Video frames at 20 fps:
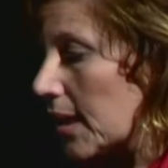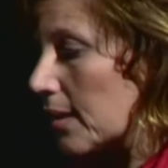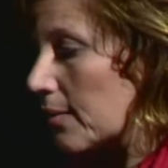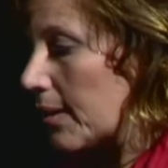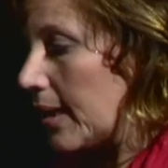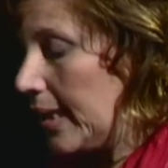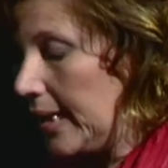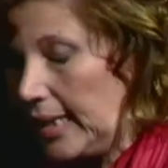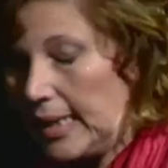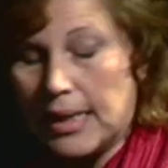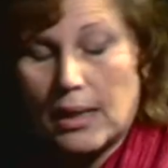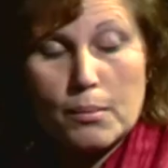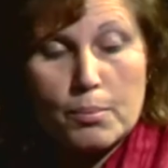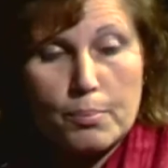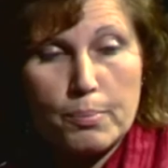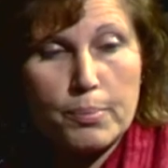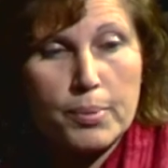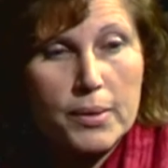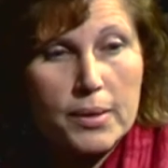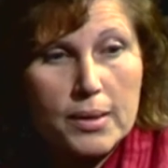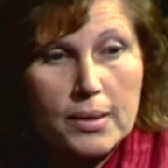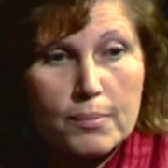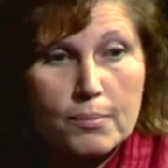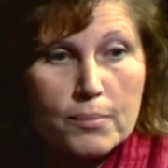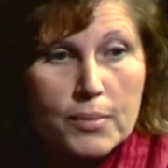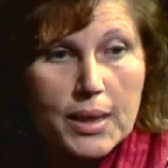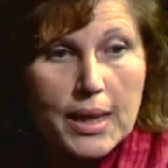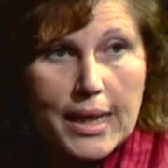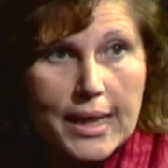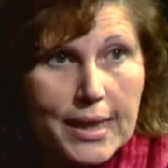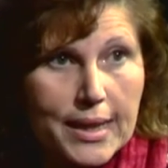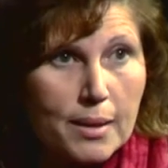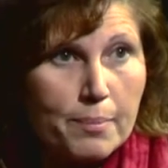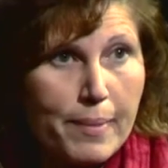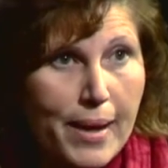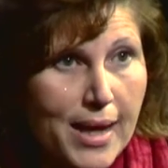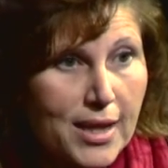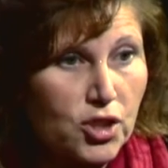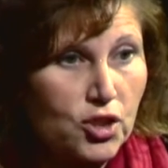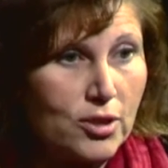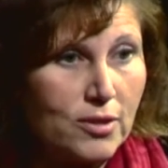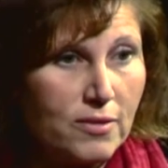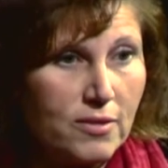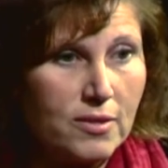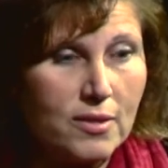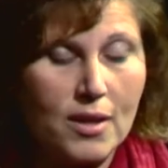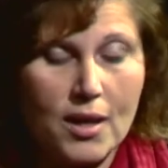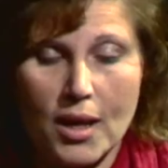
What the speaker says: cleanup actions,